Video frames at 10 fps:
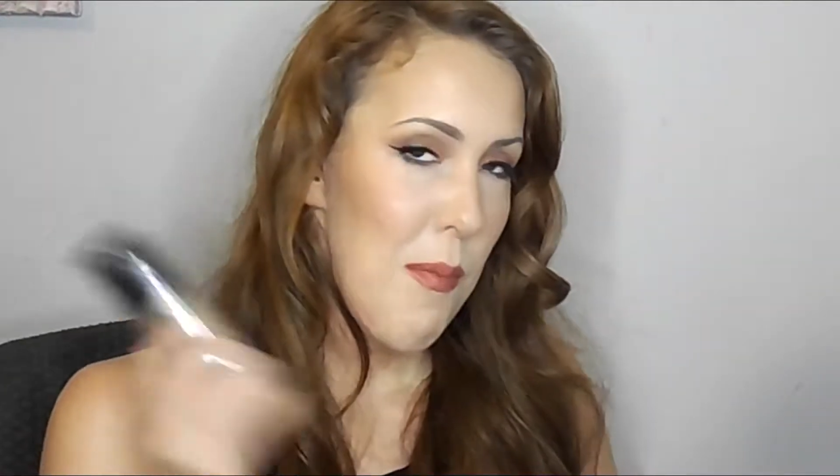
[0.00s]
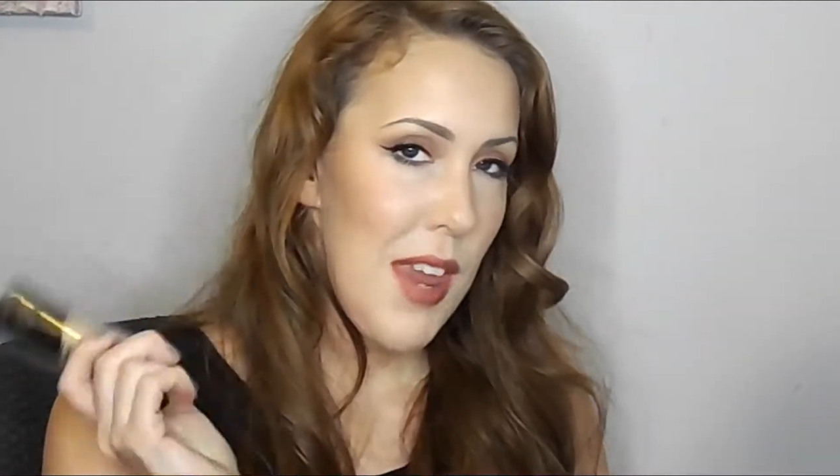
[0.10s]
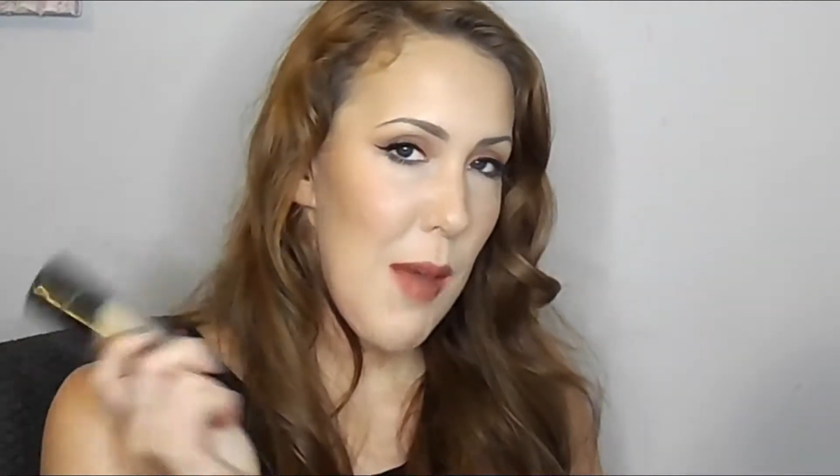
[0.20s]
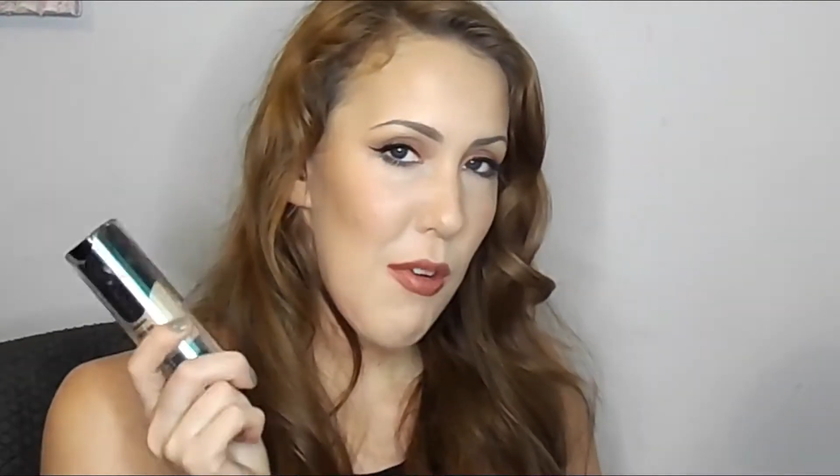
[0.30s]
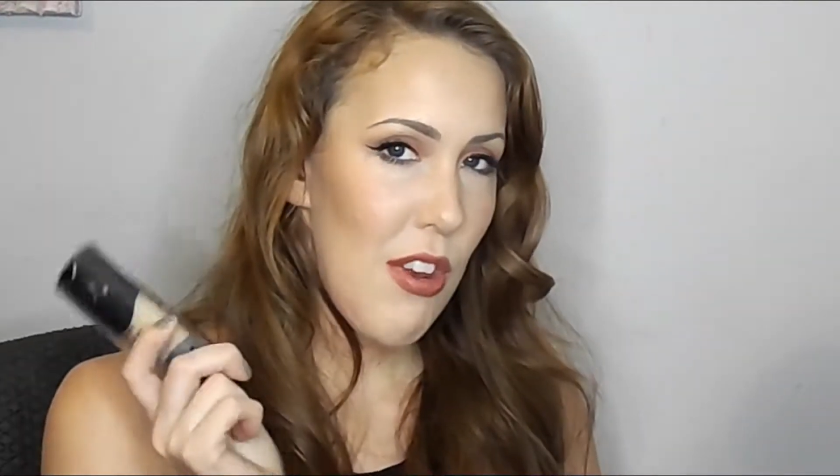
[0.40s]

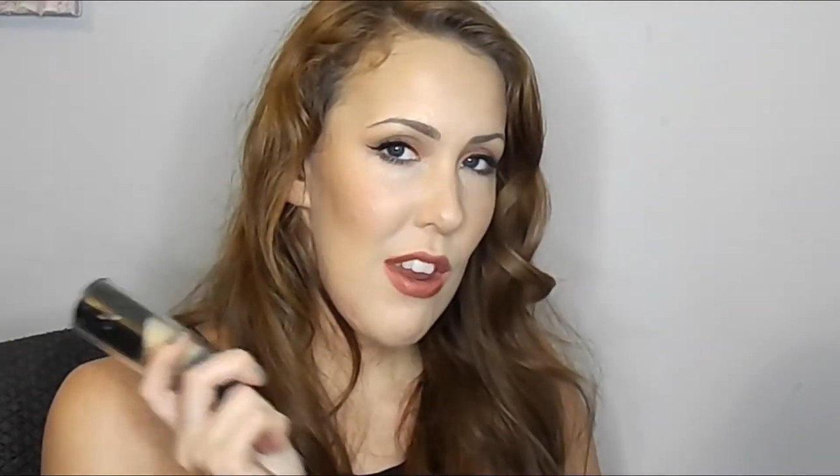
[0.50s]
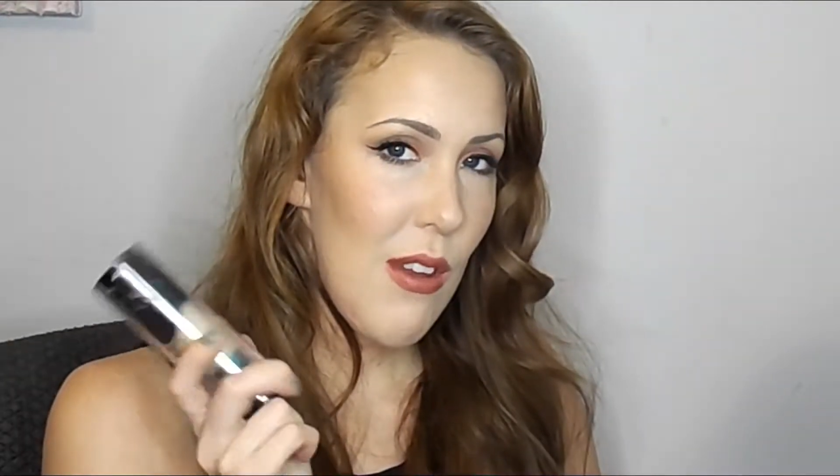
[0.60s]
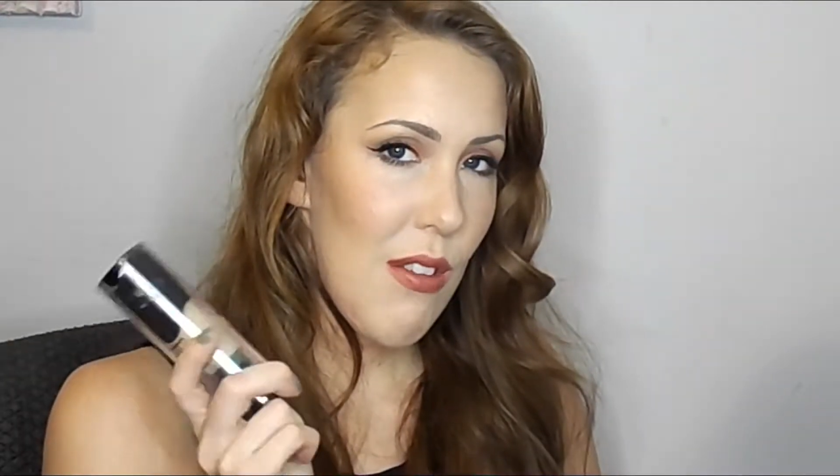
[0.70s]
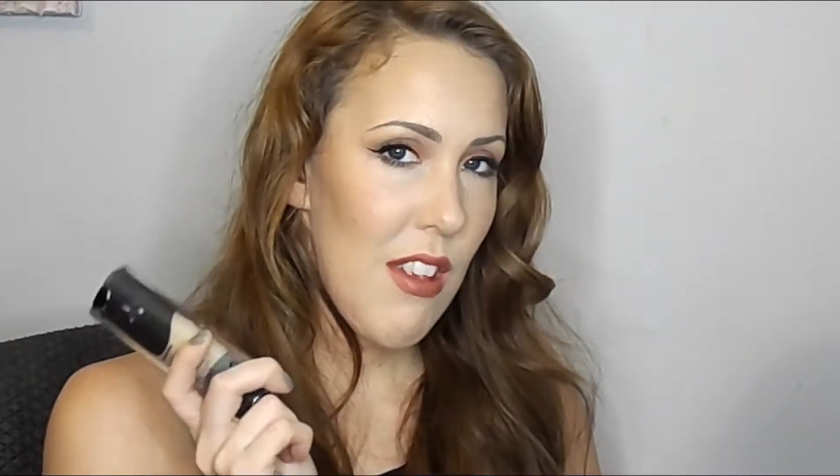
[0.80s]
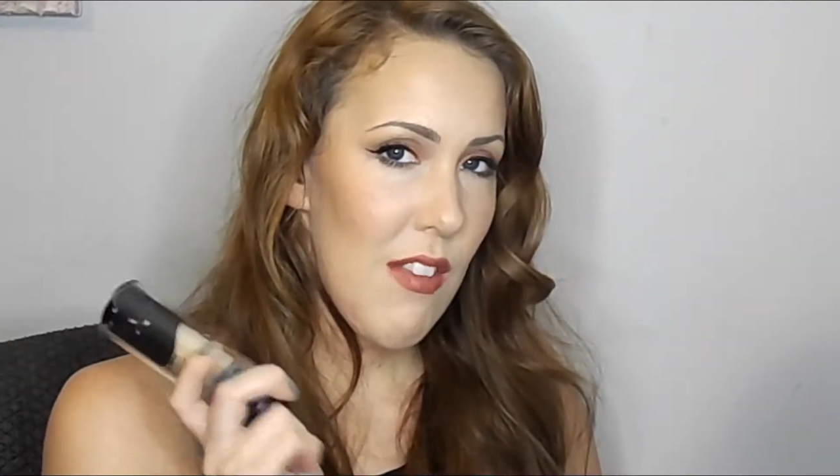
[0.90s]
be able to
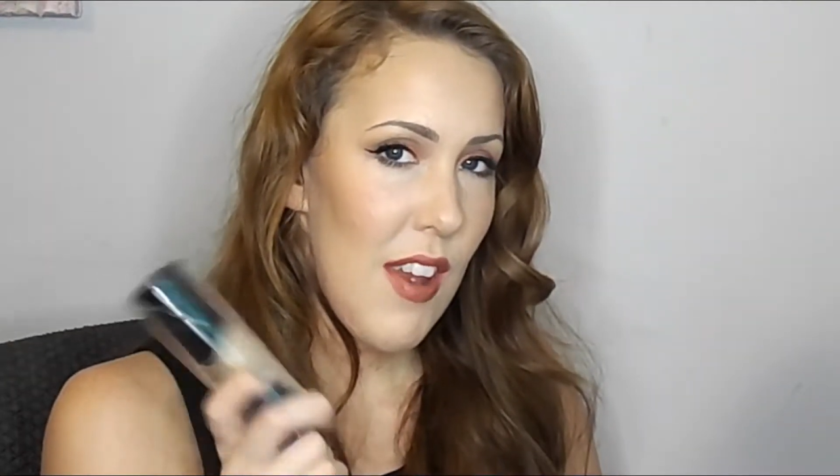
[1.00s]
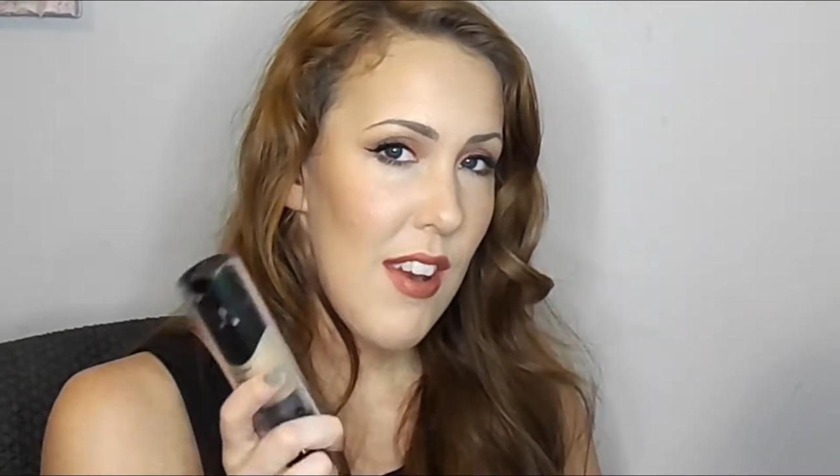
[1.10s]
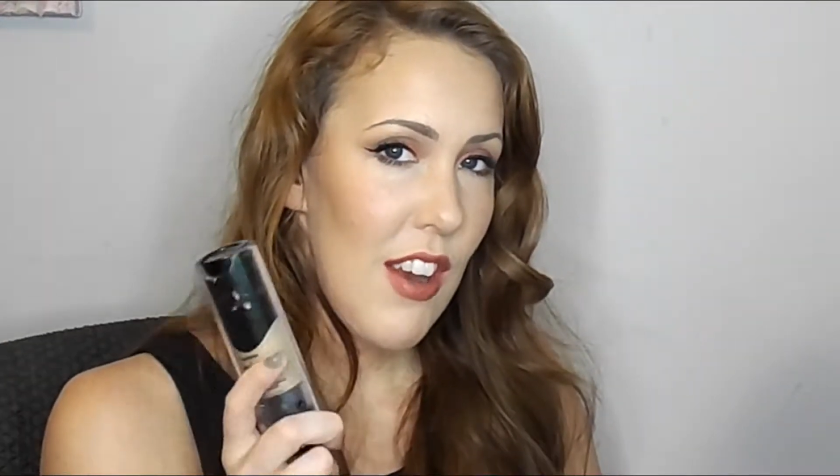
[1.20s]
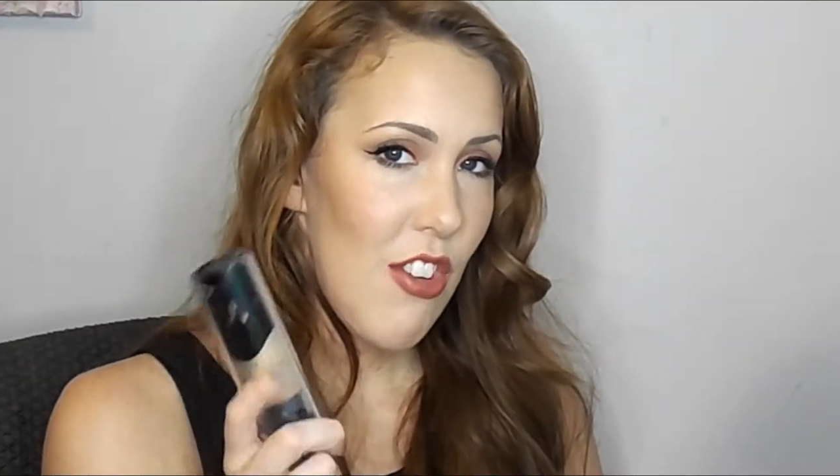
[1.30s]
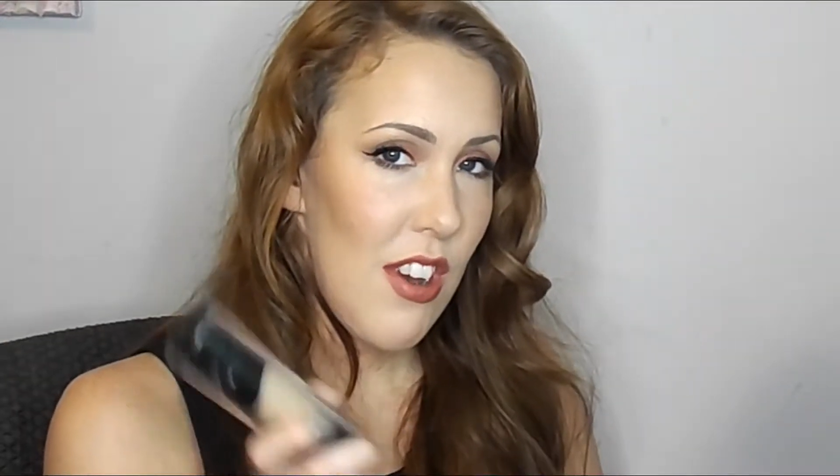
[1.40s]
use this
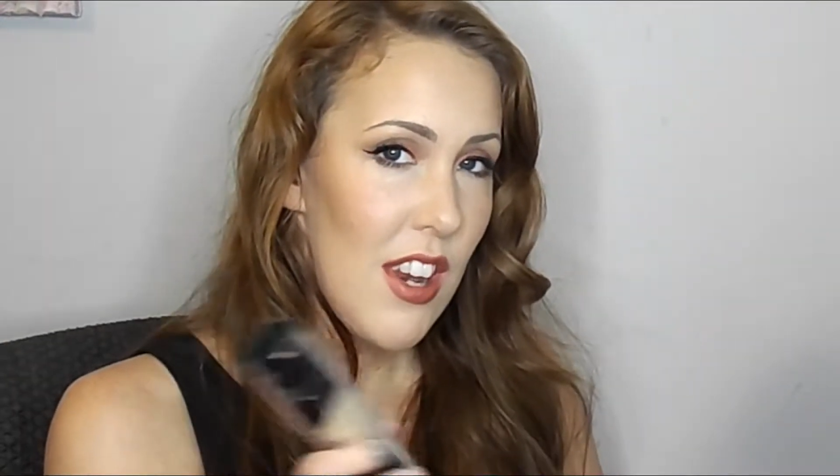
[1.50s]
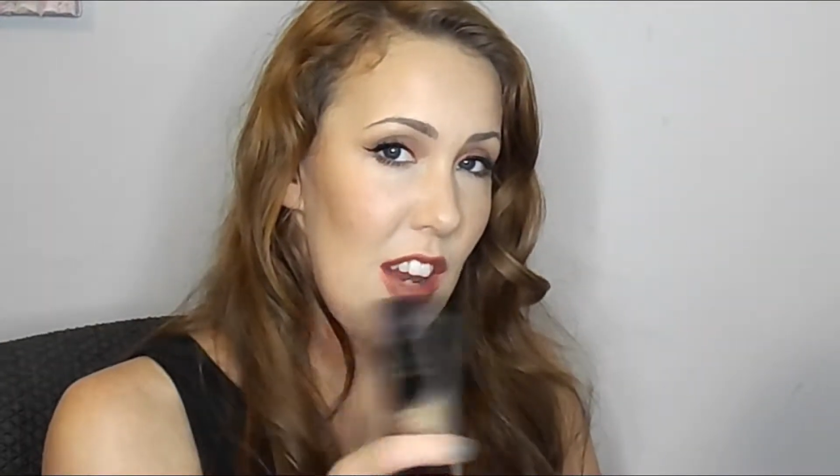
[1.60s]
foundation,